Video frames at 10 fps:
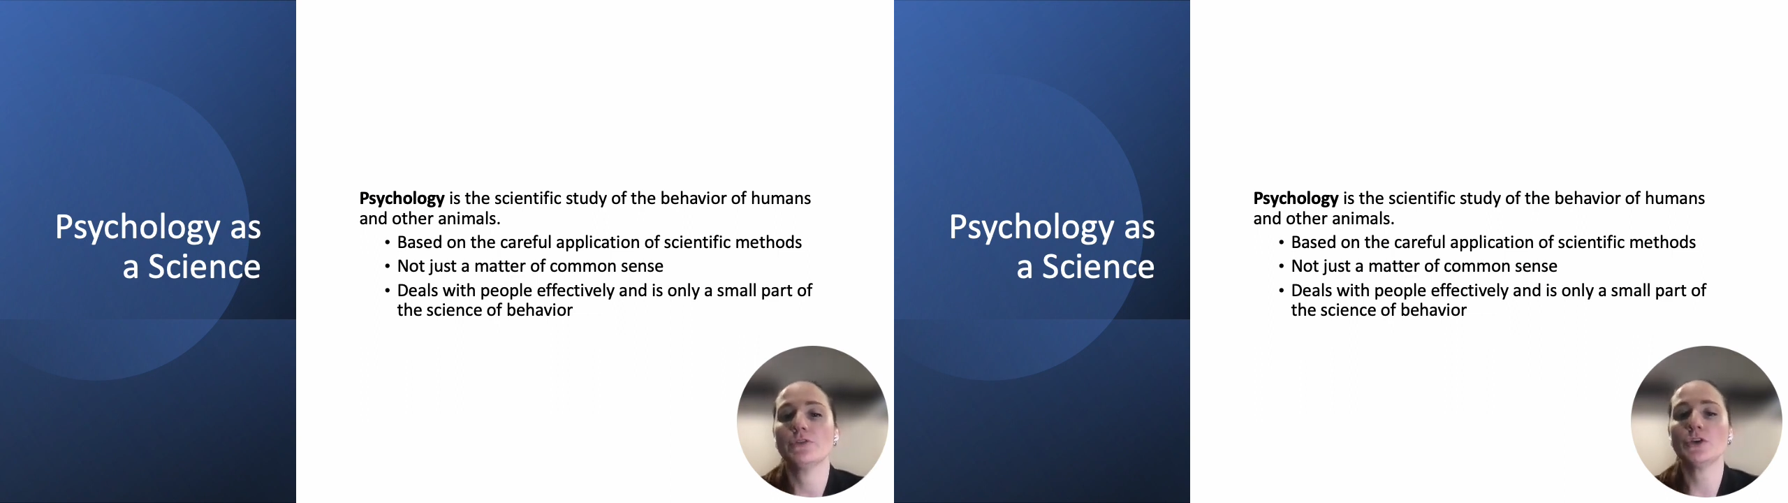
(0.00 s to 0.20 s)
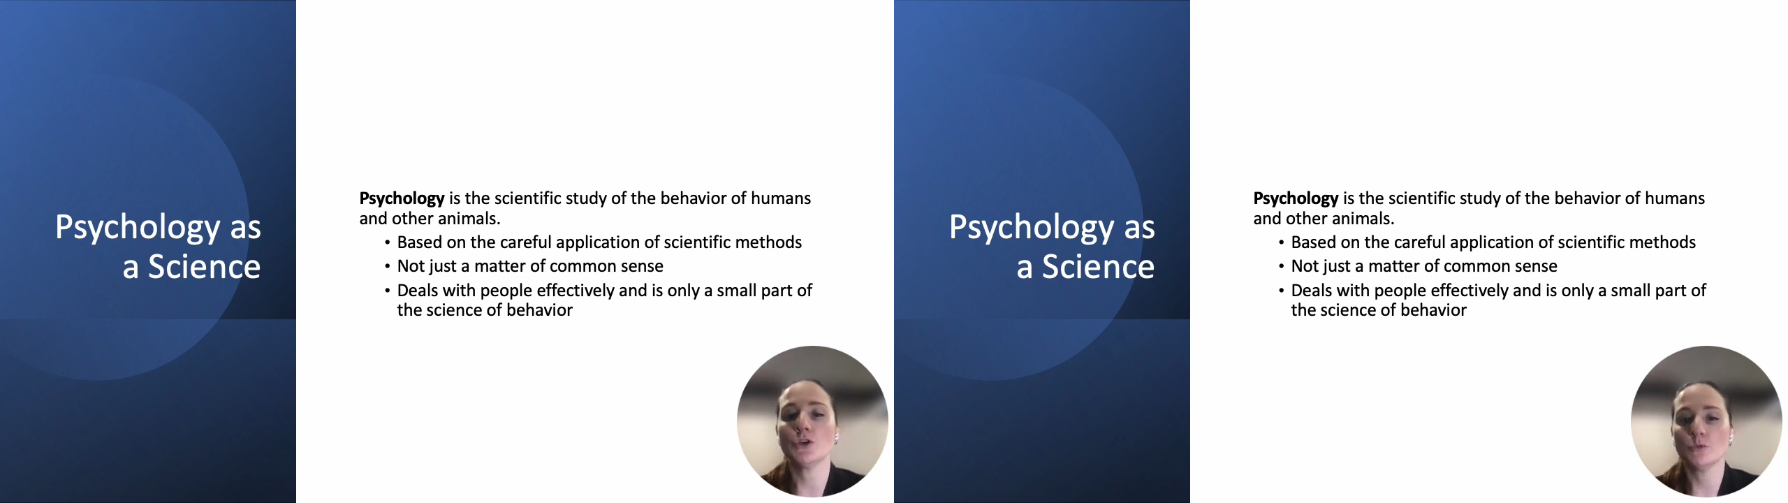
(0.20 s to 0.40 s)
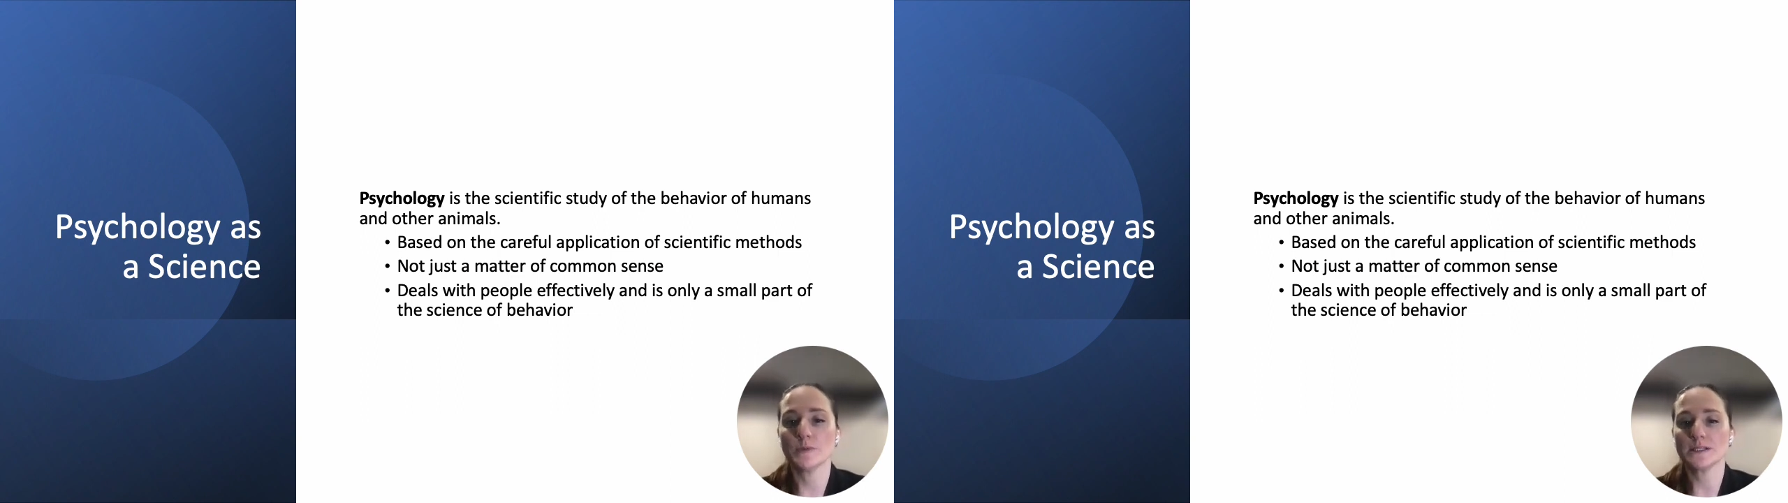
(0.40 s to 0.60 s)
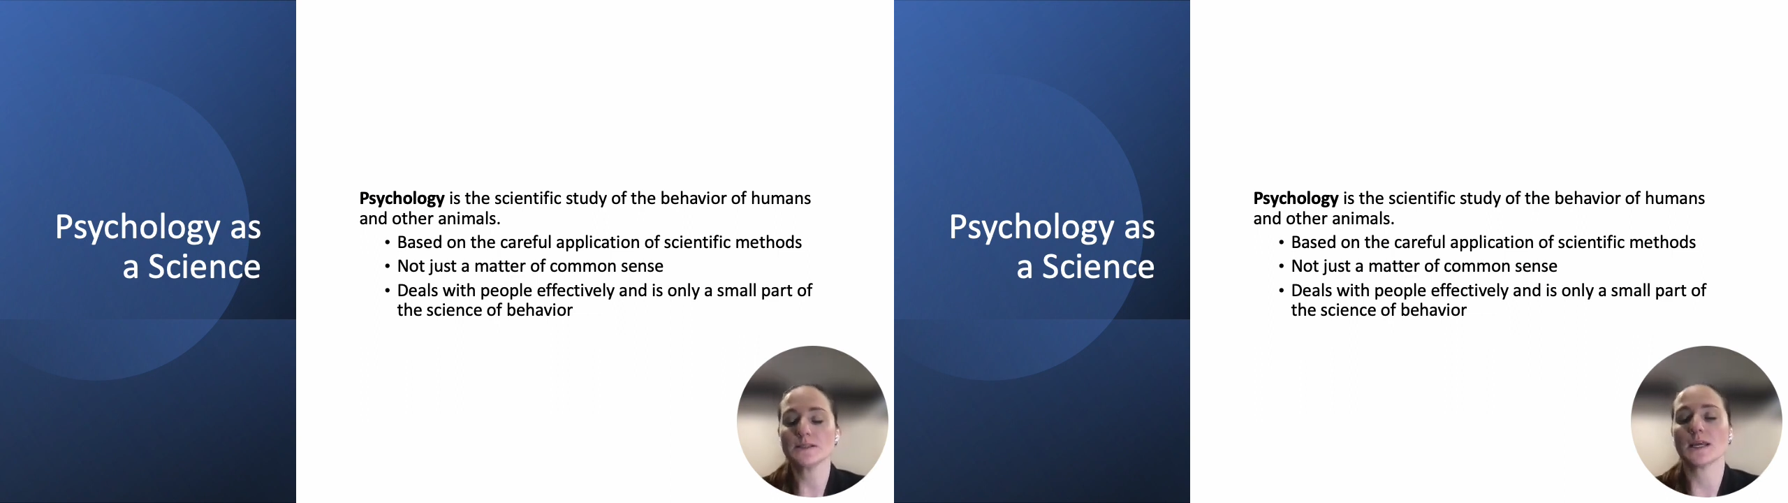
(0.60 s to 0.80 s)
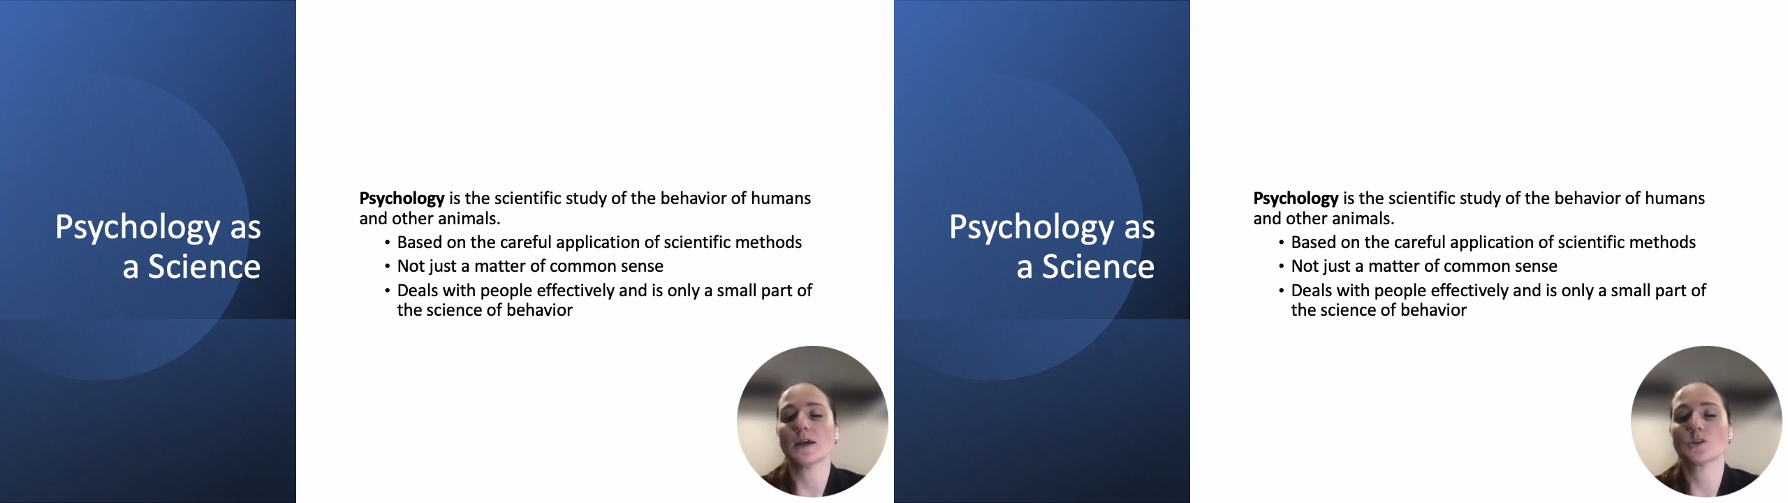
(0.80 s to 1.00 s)
of
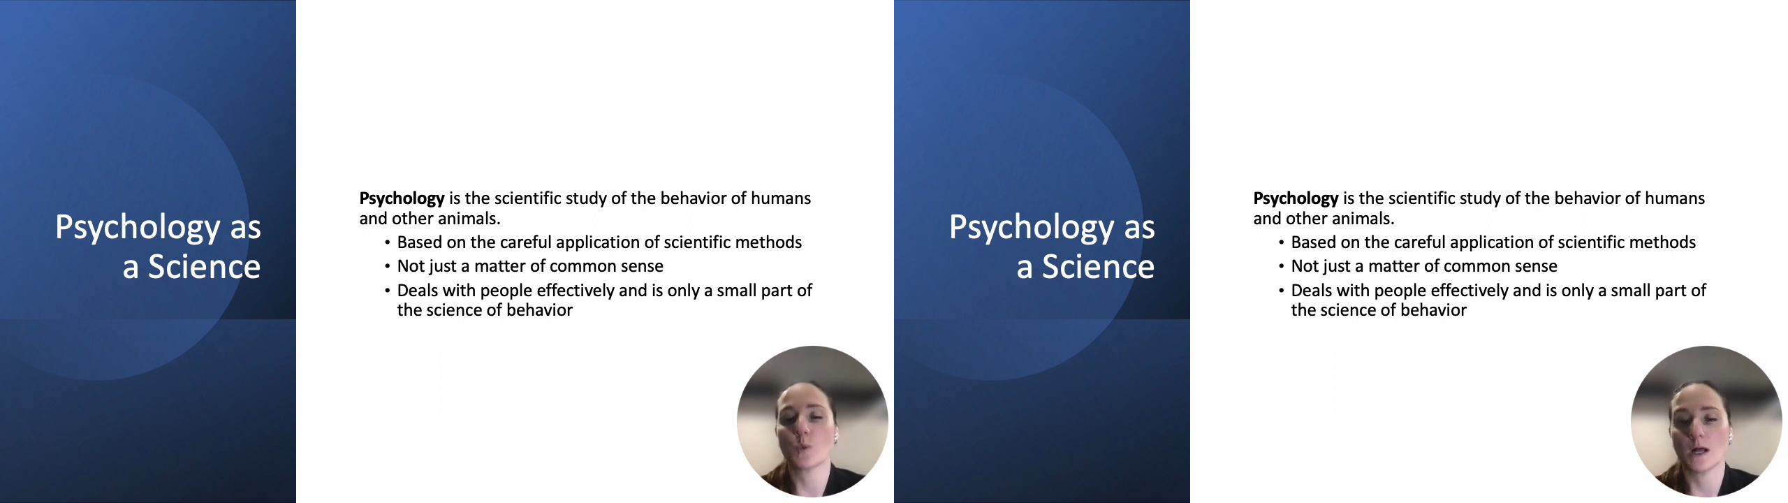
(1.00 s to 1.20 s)
humans as